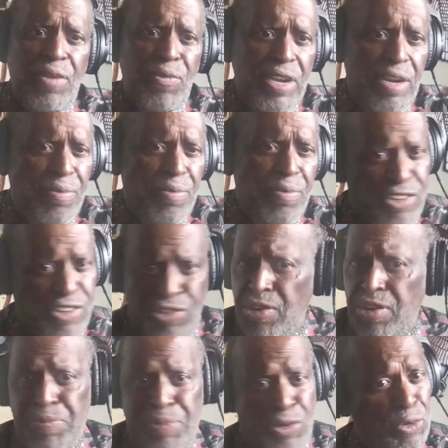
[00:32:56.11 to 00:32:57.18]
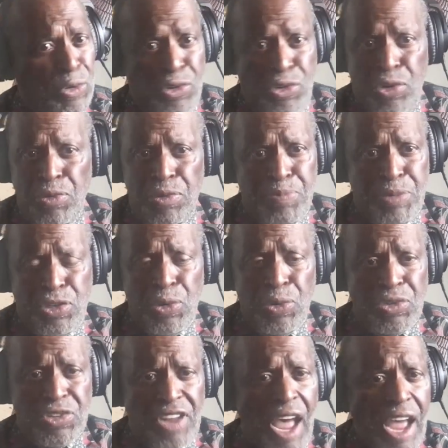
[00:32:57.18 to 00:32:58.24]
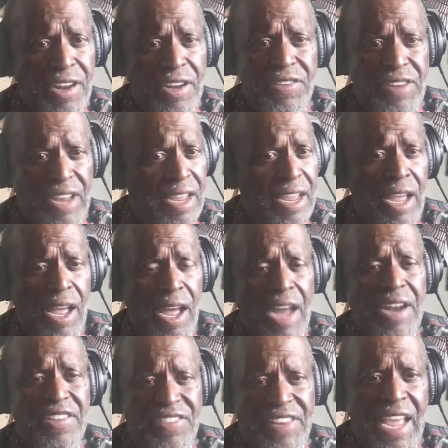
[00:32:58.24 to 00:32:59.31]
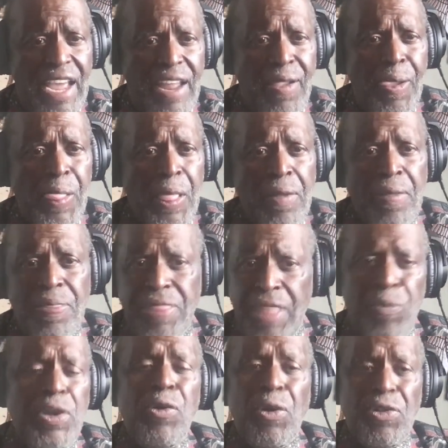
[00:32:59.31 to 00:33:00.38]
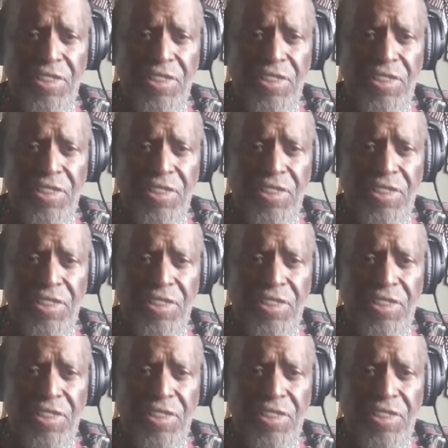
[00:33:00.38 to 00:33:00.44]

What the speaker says: and we made sure the platoon sergeant understand that we're gonna